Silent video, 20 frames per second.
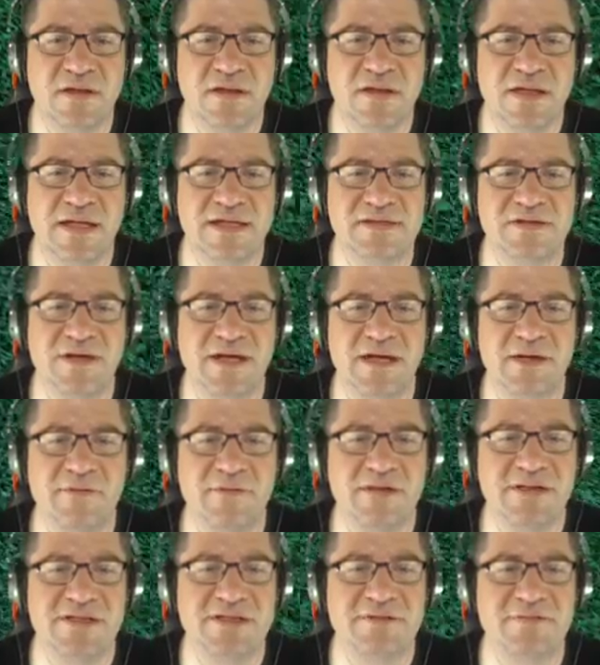That's okay. We
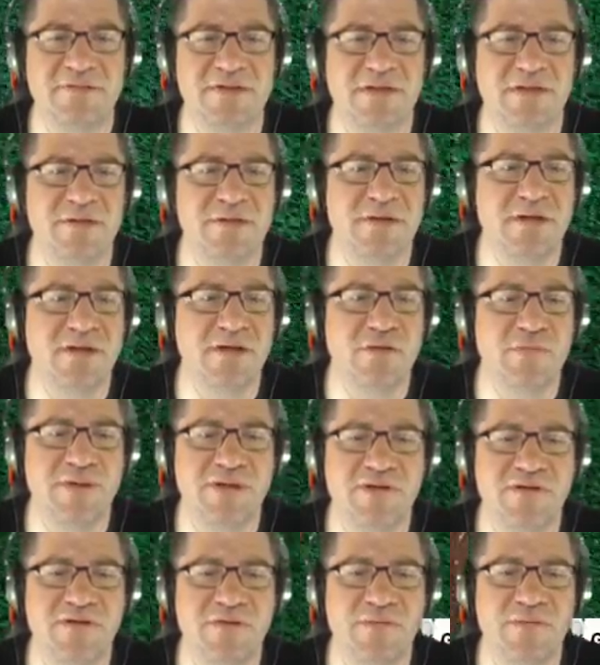can just reload a new
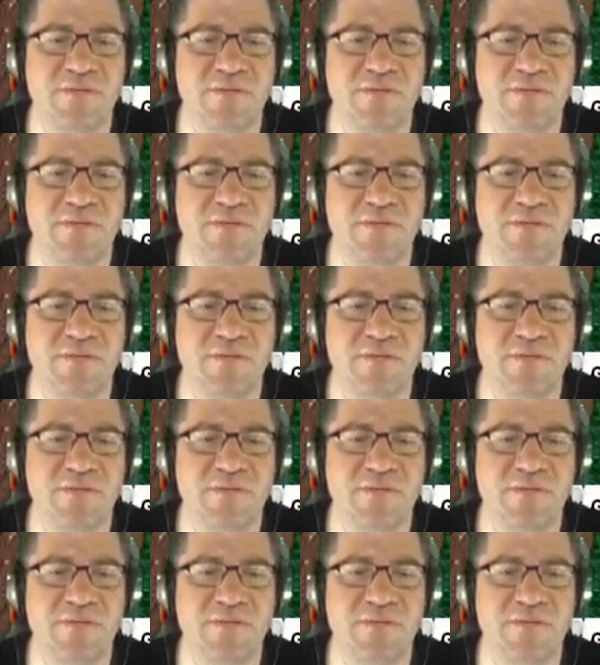piece.